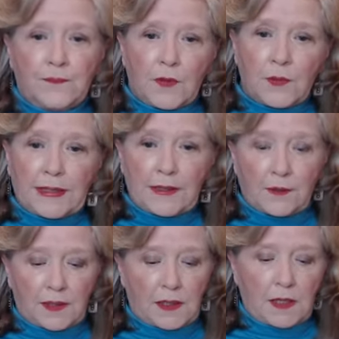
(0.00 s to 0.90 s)
Okie
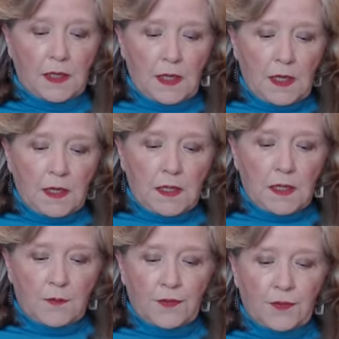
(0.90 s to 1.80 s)
dokie.
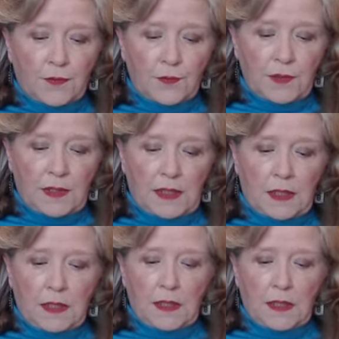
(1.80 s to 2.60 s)
Number 3,